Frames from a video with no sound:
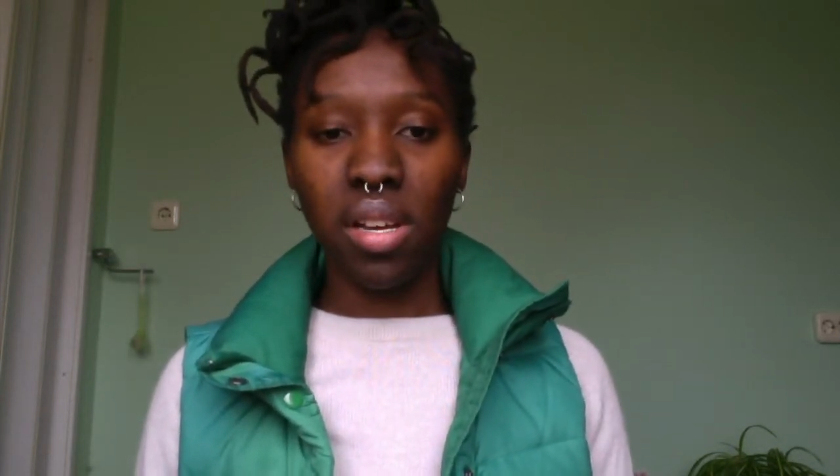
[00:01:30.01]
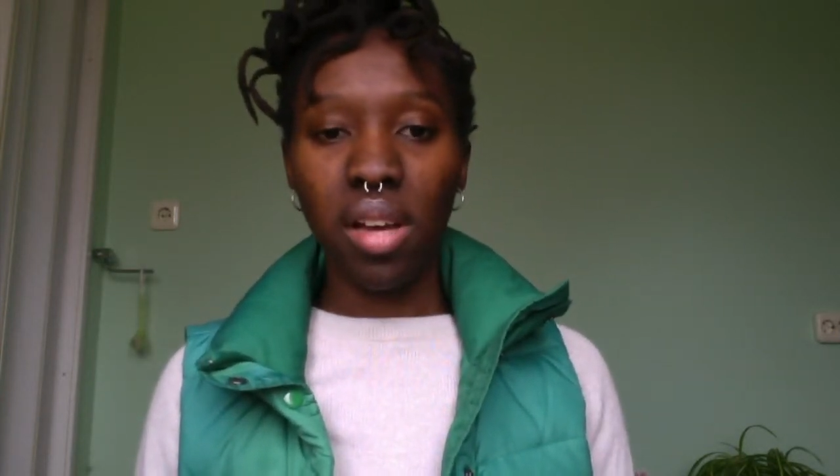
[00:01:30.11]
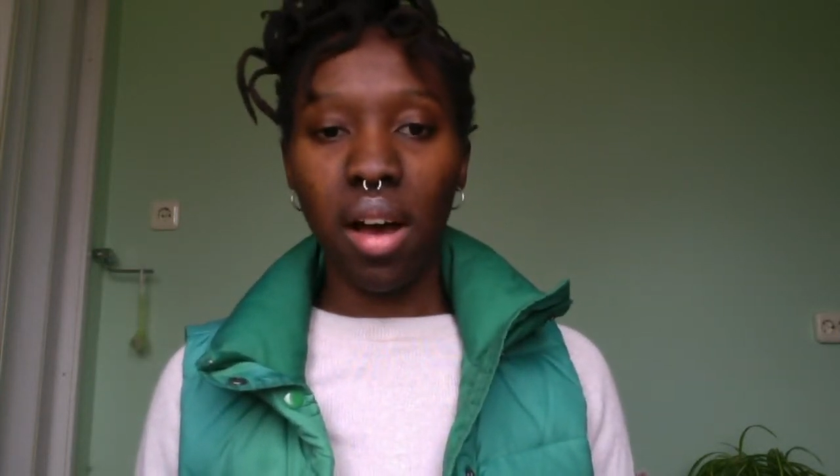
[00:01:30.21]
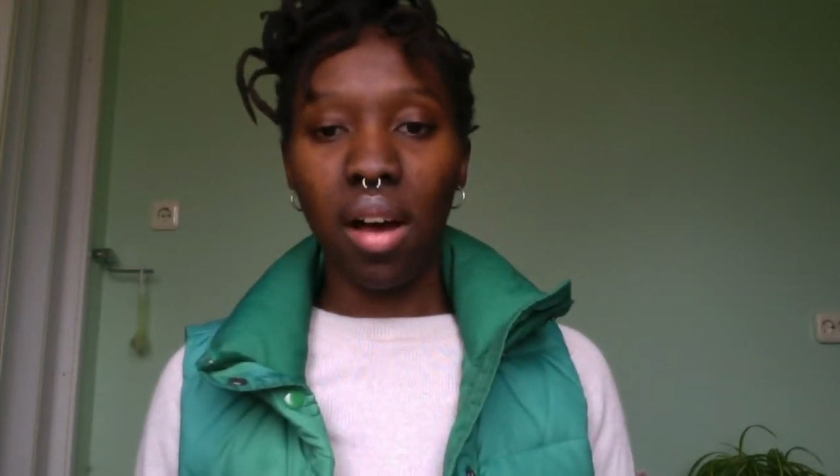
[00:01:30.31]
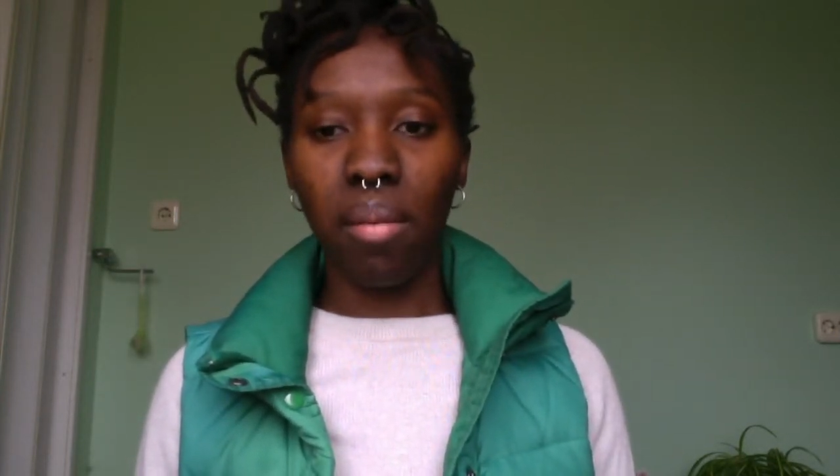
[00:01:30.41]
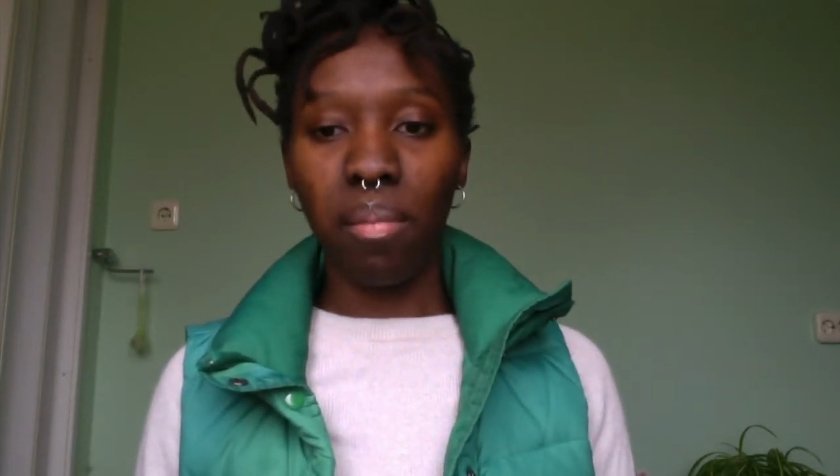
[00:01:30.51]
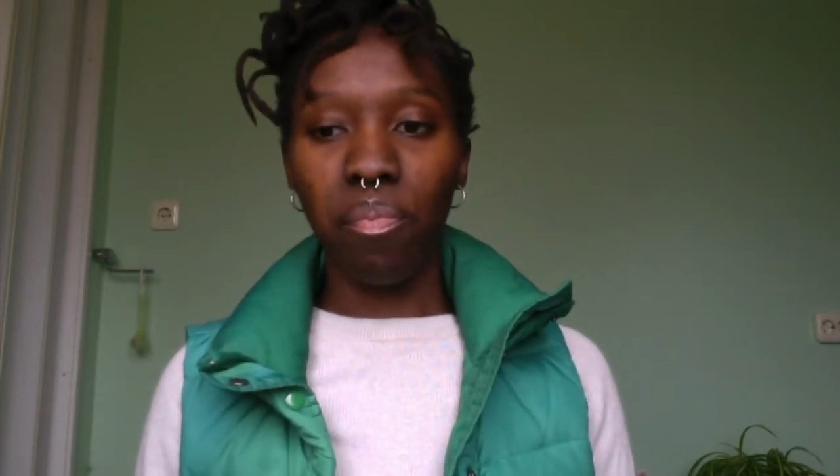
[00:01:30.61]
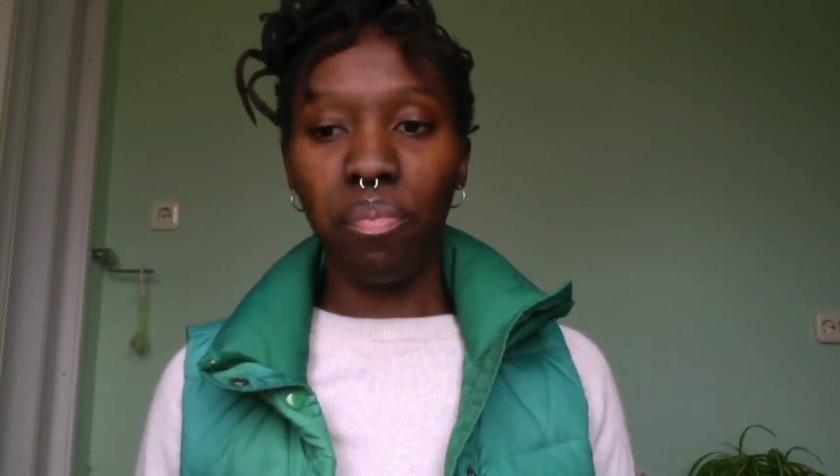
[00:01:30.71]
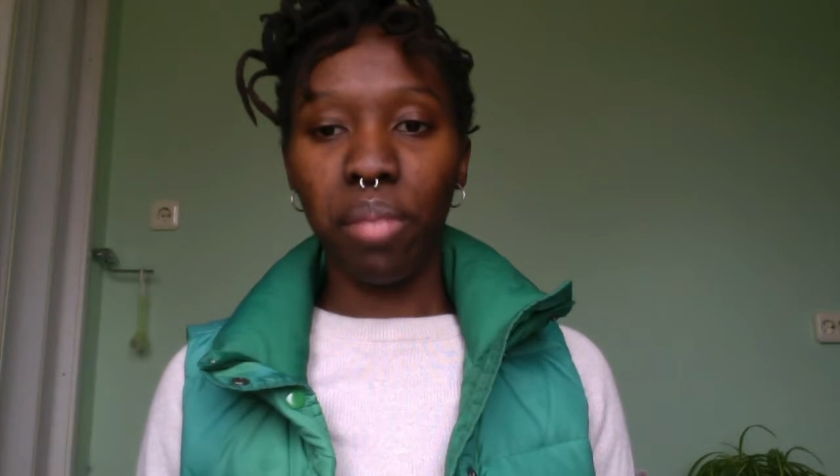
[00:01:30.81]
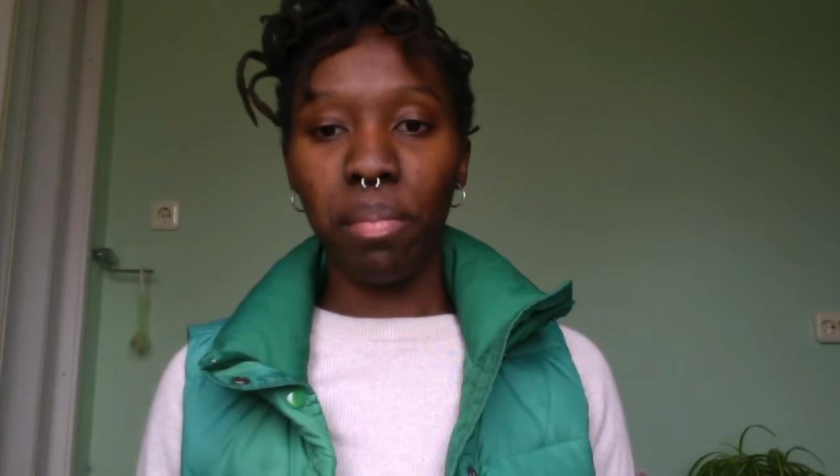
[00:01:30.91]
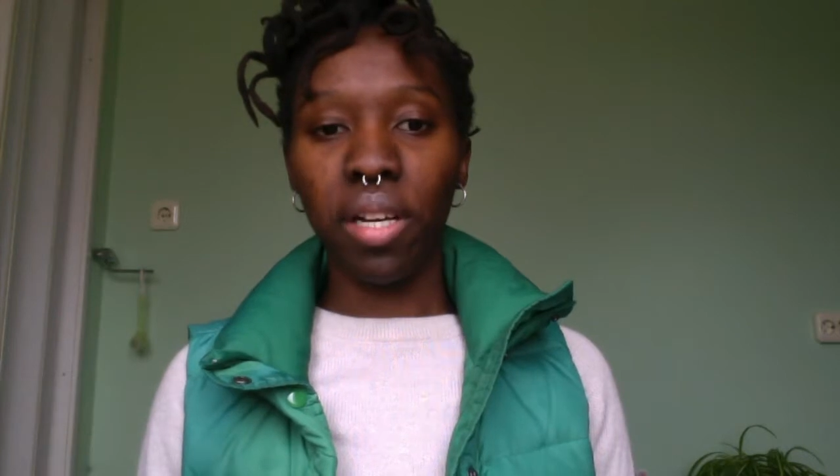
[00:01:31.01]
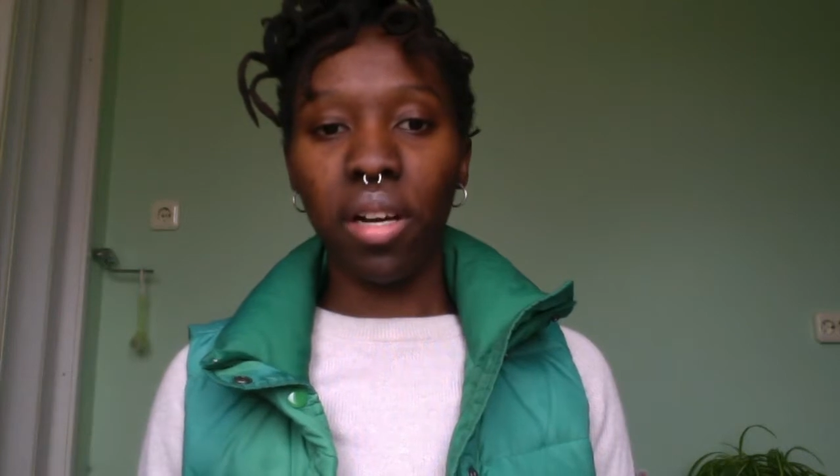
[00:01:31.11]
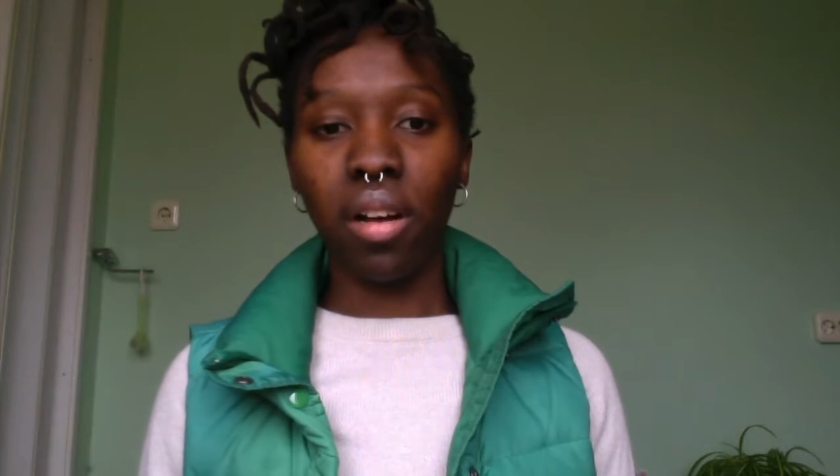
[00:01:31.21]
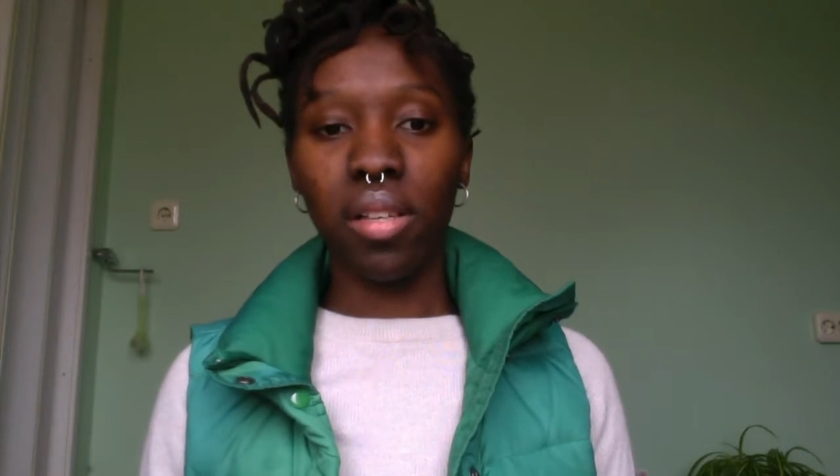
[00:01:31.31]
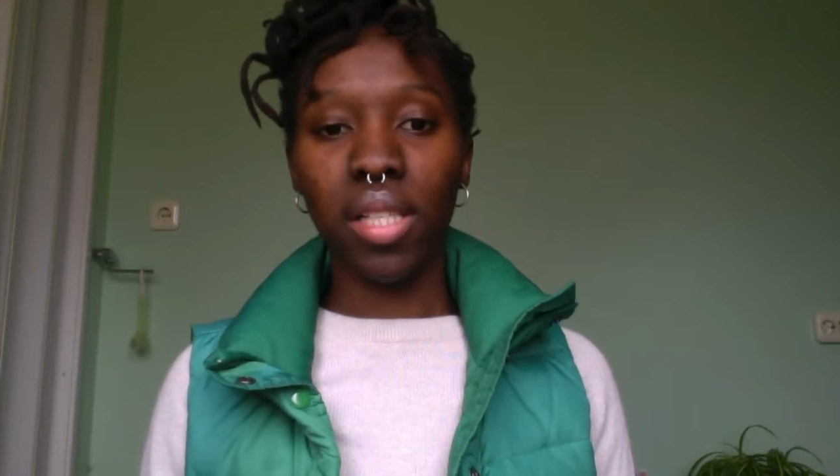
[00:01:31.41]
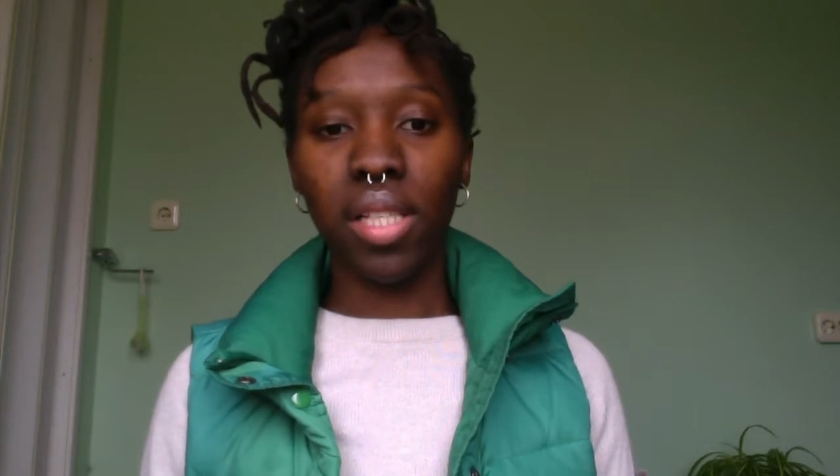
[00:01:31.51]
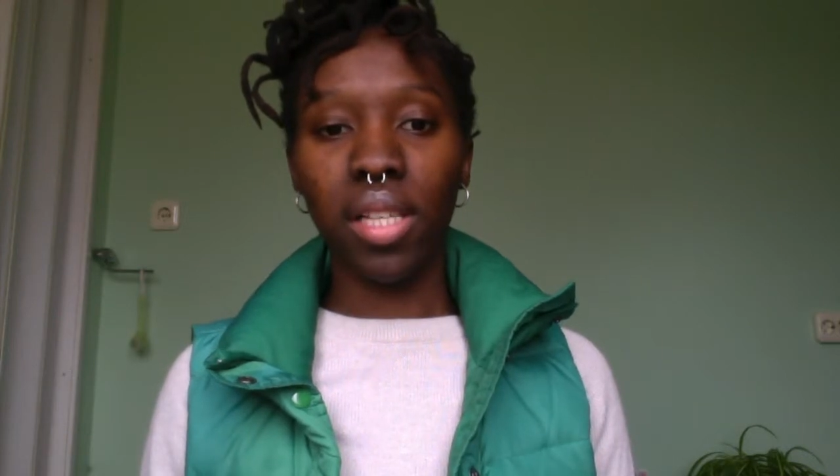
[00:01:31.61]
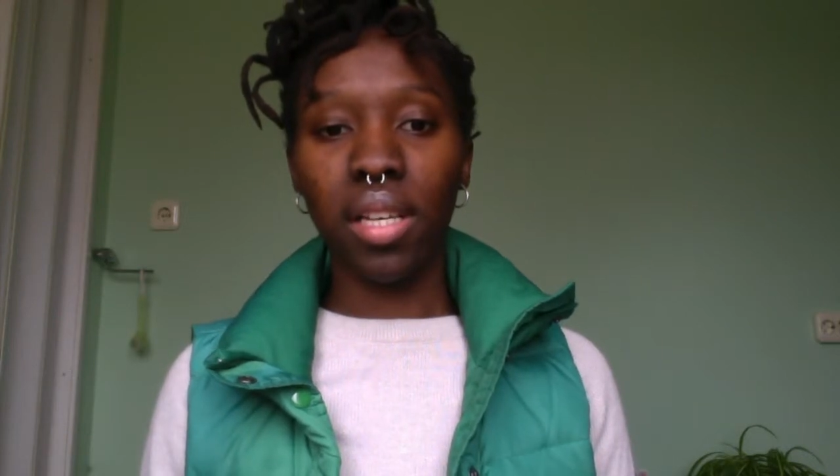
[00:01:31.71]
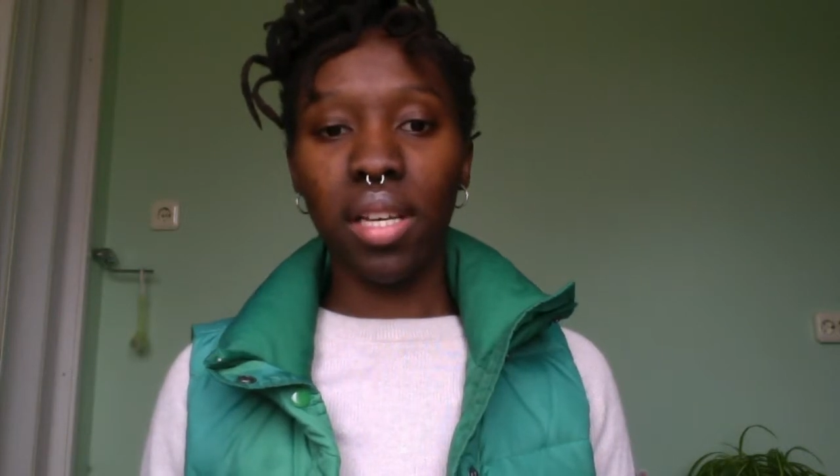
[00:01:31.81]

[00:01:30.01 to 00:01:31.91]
But because